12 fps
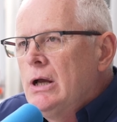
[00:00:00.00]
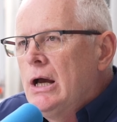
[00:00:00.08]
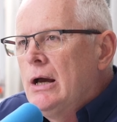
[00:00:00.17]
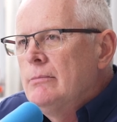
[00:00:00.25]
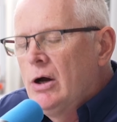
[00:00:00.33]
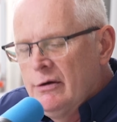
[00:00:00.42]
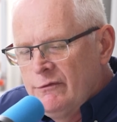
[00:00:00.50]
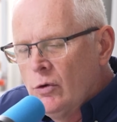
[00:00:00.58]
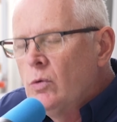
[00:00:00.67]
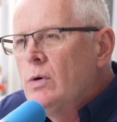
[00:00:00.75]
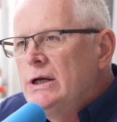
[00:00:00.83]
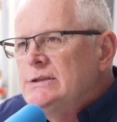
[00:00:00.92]
Um, I've
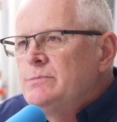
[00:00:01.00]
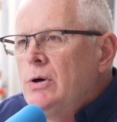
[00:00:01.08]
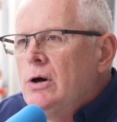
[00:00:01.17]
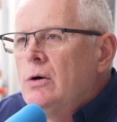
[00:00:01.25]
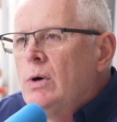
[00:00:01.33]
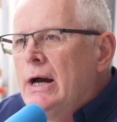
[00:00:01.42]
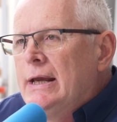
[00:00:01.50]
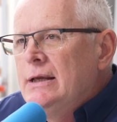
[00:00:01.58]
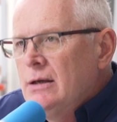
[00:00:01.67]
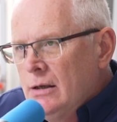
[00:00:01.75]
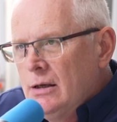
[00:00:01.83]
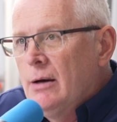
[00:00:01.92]
always put
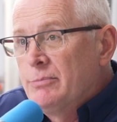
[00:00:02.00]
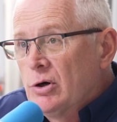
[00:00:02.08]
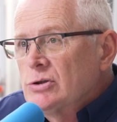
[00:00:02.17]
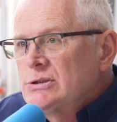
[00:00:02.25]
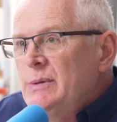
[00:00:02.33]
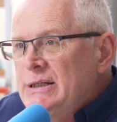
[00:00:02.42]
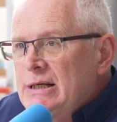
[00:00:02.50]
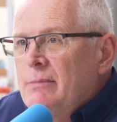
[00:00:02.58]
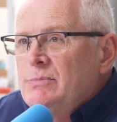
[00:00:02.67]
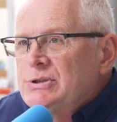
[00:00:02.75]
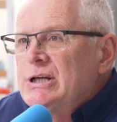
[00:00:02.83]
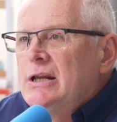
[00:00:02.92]
away approximately
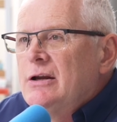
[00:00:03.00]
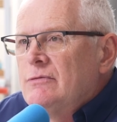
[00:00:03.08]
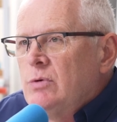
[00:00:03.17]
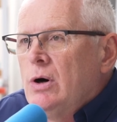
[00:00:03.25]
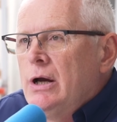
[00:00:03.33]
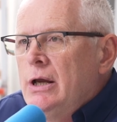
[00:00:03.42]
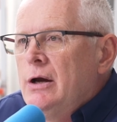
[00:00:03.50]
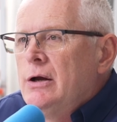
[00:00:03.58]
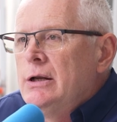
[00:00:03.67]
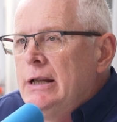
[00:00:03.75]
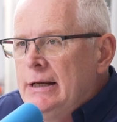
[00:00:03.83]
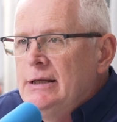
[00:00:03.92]
ten percent of what I
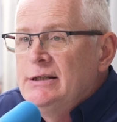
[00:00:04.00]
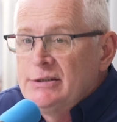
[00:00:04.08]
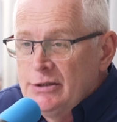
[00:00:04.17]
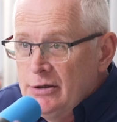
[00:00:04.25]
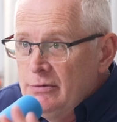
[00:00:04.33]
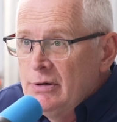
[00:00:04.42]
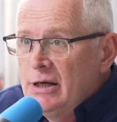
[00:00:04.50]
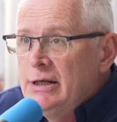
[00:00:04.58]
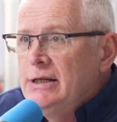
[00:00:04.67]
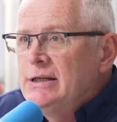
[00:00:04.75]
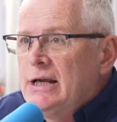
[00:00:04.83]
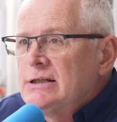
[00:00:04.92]
earn into an
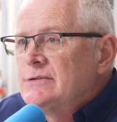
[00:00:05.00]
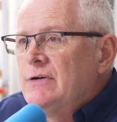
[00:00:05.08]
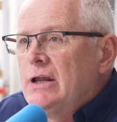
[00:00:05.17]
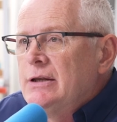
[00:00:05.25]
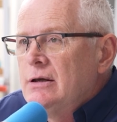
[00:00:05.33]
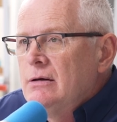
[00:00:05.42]
index fund.